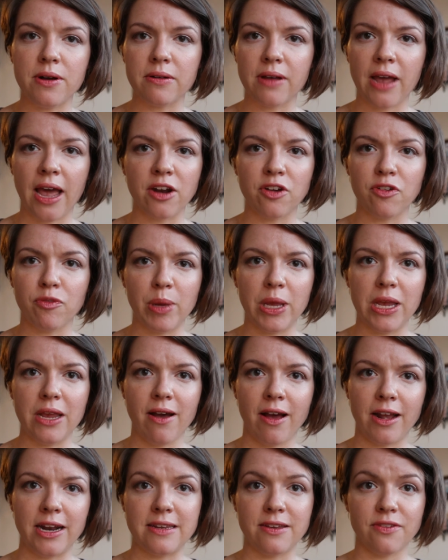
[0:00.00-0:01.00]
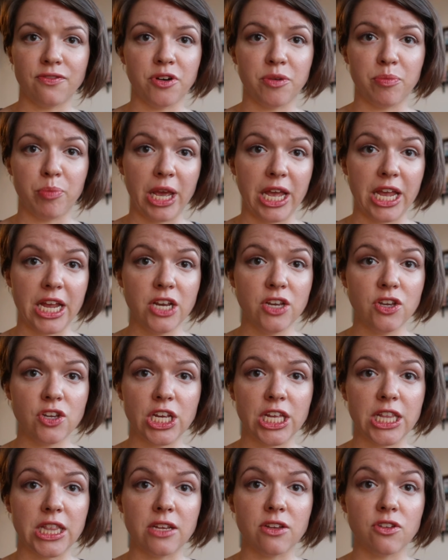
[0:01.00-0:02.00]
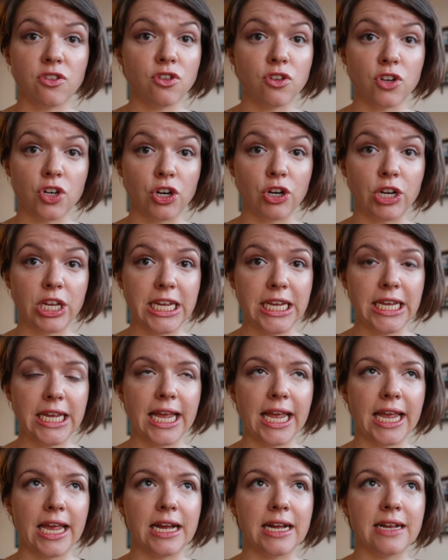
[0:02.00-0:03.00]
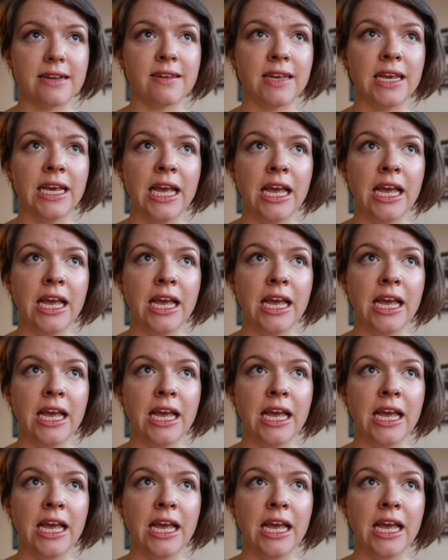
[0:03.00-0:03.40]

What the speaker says: I'll kind of be on a different page in this journey, and